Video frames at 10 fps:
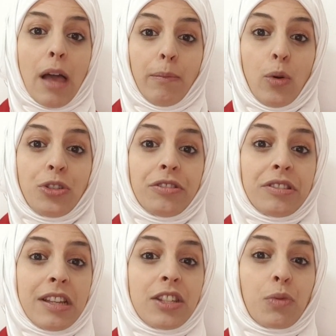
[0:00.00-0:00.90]
Most
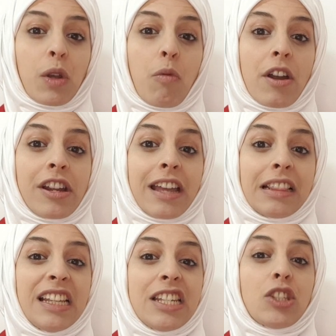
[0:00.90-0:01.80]
states require
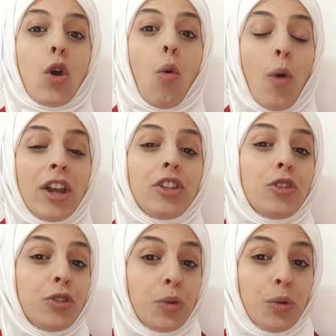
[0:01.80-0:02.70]
at least 1
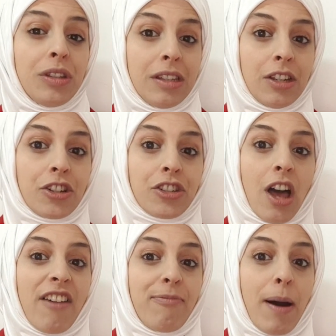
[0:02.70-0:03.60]
to 2 years
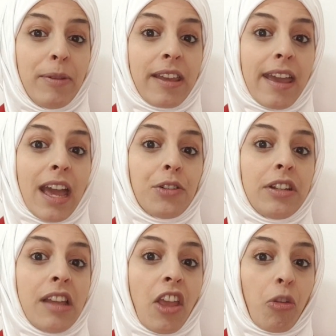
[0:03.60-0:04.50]
of public
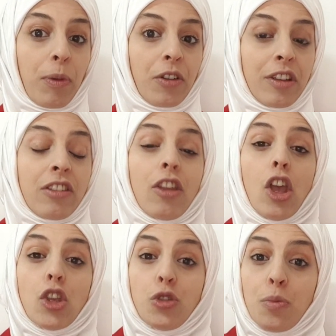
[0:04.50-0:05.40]
accounting experience
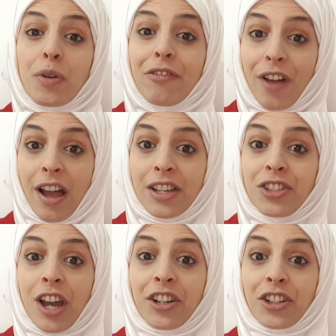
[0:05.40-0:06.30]

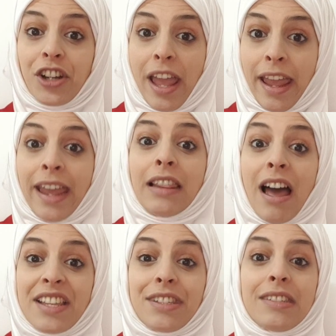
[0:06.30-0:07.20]
supervised under a
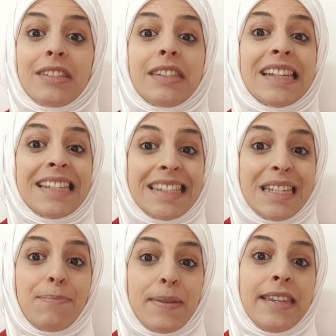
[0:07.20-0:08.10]
licensed
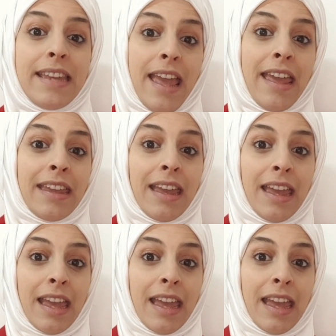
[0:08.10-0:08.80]
CPA.